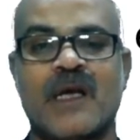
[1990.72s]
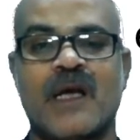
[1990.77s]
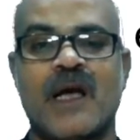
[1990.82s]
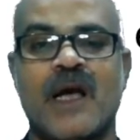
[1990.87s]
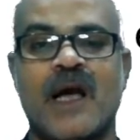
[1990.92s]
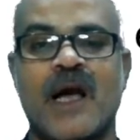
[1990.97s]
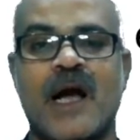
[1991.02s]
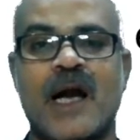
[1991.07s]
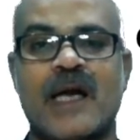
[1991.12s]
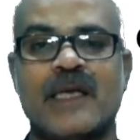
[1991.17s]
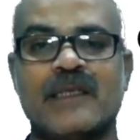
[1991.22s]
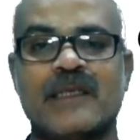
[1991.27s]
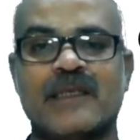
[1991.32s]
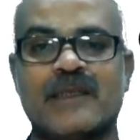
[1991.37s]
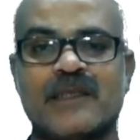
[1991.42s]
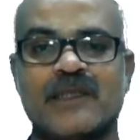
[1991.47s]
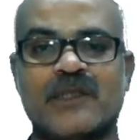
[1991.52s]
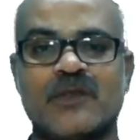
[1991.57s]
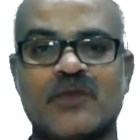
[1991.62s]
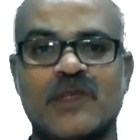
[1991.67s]
And
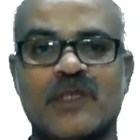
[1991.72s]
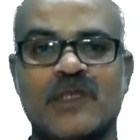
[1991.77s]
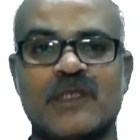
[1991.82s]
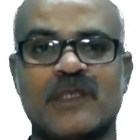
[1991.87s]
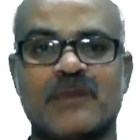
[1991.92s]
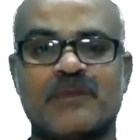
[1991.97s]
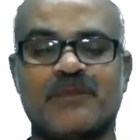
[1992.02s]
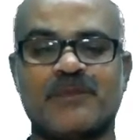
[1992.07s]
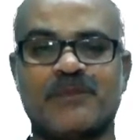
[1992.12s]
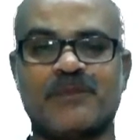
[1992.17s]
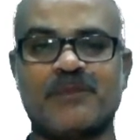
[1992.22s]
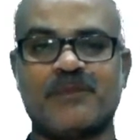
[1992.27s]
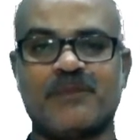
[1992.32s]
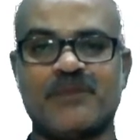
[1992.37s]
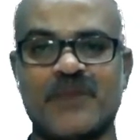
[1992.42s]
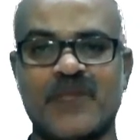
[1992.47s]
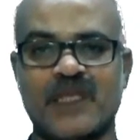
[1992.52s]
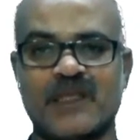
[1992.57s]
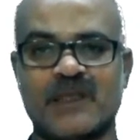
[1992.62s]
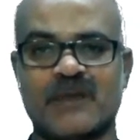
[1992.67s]
during
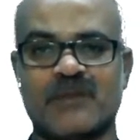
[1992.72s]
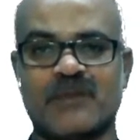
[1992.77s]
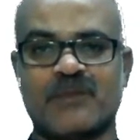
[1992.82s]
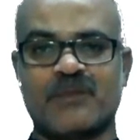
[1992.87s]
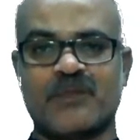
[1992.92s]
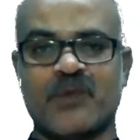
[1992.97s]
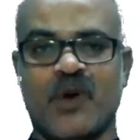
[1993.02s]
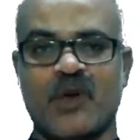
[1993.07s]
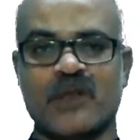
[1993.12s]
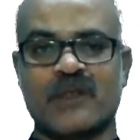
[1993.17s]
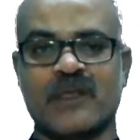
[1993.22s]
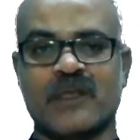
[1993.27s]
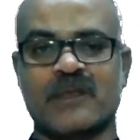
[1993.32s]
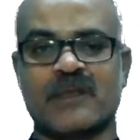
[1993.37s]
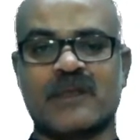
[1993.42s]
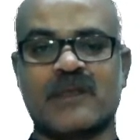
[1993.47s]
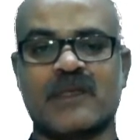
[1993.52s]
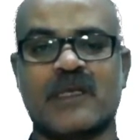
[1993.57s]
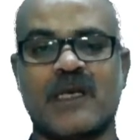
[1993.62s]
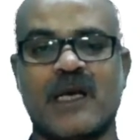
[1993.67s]
this
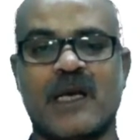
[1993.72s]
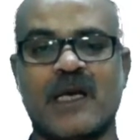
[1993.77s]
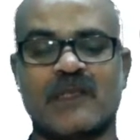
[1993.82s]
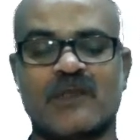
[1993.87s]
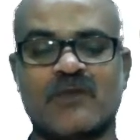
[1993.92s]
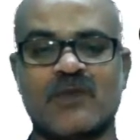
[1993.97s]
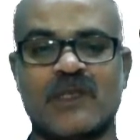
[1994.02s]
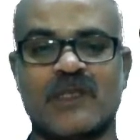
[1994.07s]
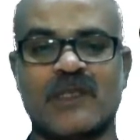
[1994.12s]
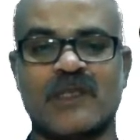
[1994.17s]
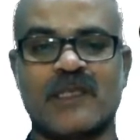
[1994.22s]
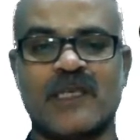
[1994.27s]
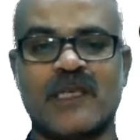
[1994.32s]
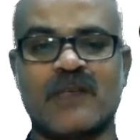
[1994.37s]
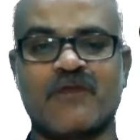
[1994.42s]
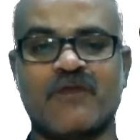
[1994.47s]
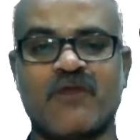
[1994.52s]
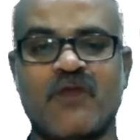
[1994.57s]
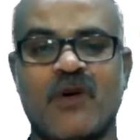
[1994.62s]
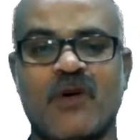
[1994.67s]
process, actually
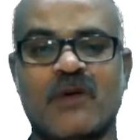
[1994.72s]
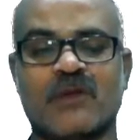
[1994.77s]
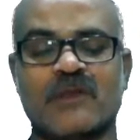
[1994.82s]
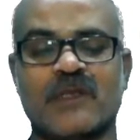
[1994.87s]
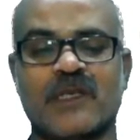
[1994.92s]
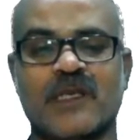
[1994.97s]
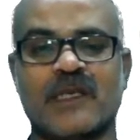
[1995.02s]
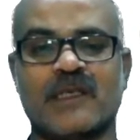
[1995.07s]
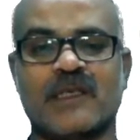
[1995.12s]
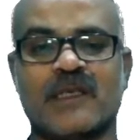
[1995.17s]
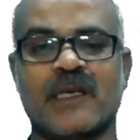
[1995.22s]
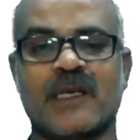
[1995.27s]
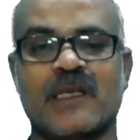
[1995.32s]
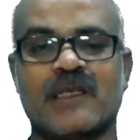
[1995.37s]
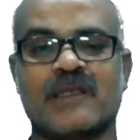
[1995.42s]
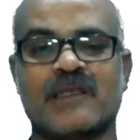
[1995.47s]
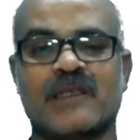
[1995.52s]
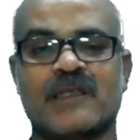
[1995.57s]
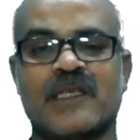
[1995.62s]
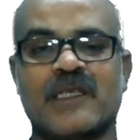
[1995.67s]
there
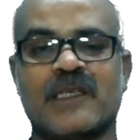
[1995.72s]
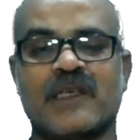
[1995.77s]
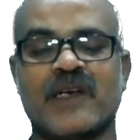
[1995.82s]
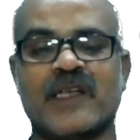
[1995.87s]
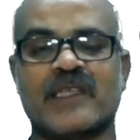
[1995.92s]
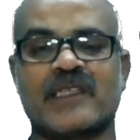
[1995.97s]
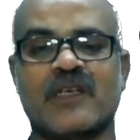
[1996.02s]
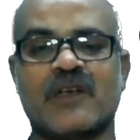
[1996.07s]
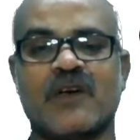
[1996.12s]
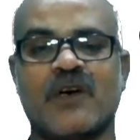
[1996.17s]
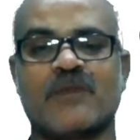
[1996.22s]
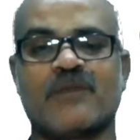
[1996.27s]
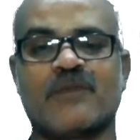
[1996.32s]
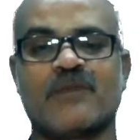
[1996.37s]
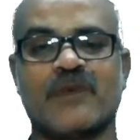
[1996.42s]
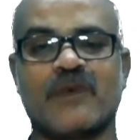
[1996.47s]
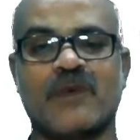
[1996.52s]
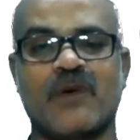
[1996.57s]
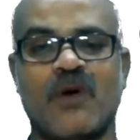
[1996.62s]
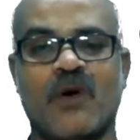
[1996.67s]
is generation of
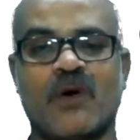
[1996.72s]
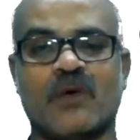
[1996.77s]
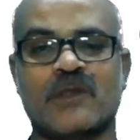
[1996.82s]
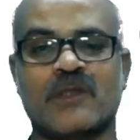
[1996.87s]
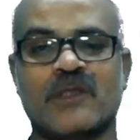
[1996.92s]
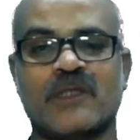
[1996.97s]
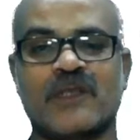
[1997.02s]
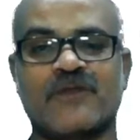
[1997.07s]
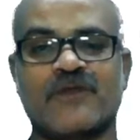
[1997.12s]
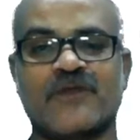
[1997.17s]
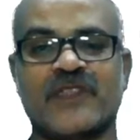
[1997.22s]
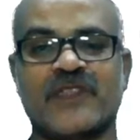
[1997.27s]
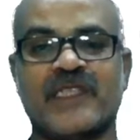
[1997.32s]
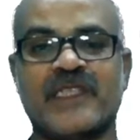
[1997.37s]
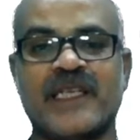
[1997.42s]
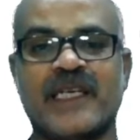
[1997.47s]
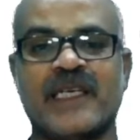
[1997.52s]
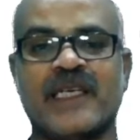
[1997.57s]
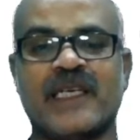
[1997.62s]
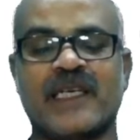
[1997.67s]
oxygen
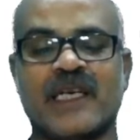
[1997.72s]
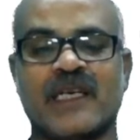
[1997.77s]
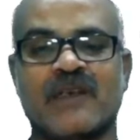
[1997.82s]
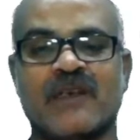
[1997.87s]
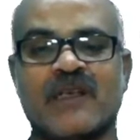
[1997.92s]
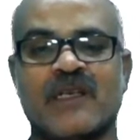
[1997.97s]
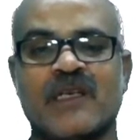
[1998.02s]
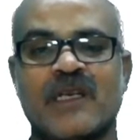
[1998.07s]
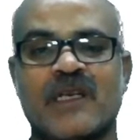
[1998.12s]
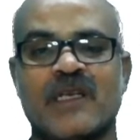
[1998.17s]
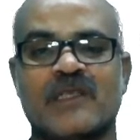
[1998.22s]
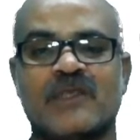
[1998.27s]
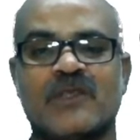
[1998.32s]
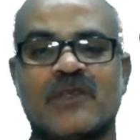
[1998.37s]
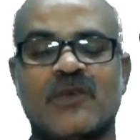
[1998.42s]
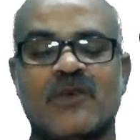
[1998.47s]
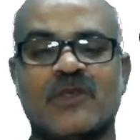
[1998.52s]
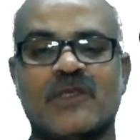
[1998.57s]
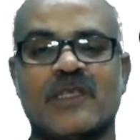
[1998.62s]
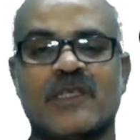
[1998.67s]
free radical.
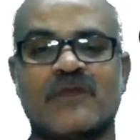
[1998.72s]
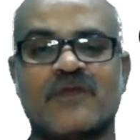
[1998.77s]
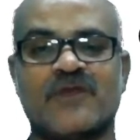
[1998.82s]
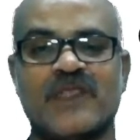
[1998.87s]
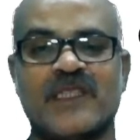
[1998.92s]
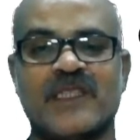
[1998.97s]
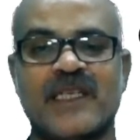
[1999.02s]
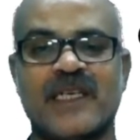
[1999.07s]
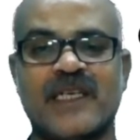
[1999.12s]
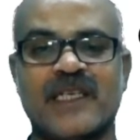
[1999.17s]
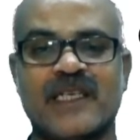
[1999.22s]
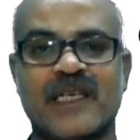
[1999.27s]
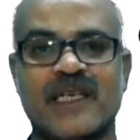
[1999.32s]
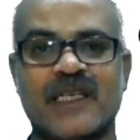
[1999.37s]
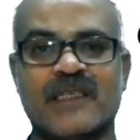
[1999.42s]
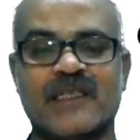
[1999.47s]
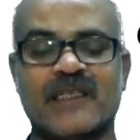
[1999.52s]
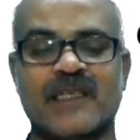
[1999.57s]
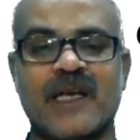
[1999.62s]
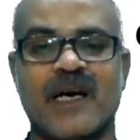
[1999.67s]
You know, these free
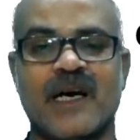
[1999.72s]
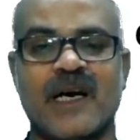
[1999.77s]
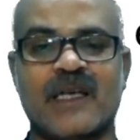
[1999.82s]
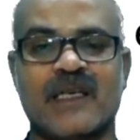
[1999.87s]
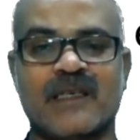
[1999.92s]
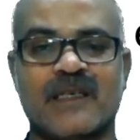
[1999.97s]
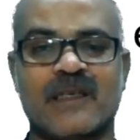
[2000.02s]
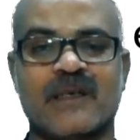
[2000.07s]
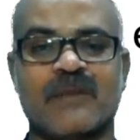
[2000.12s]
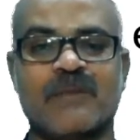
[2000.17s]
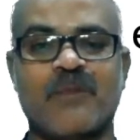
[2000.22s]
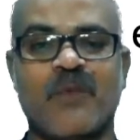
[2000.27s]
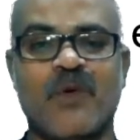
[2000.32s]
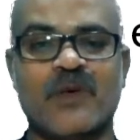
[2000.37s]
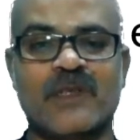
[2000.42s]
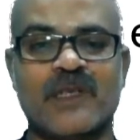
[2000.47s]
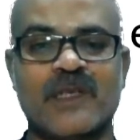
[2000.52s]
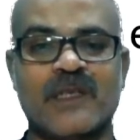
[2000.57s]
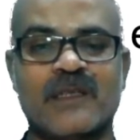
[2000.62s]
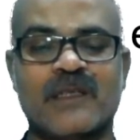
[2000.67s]
radicals are
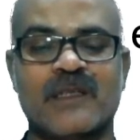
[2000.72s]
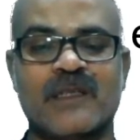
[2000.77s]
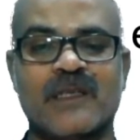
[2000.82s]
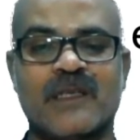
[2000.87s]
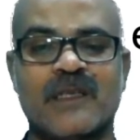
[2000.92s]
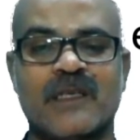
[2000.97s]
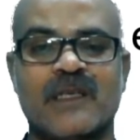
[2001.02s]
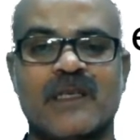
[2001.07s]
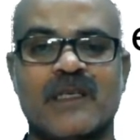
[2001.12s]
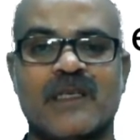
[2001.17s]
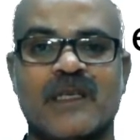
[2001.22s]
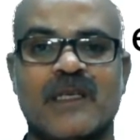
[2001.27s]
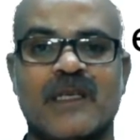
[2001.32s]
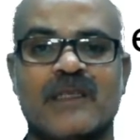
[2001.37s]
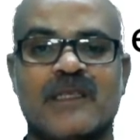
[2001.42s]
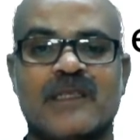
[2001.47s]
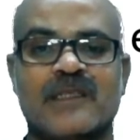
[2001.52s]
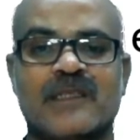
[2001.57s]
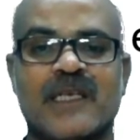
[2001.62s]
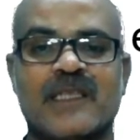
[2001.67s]
important
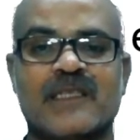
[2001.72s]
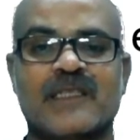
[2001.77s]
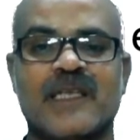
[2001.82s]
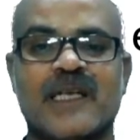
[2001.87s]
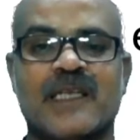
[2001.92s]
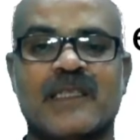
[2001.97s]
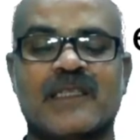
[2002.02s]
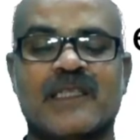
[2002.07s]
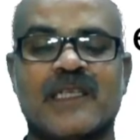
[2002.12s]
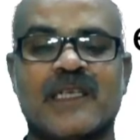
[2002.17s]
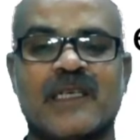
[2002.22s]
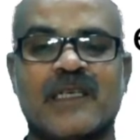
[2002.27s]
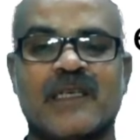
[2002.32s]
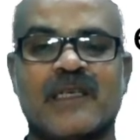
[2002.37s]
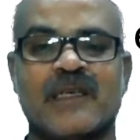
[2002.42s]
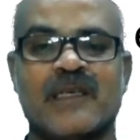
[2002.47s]
in the sense that they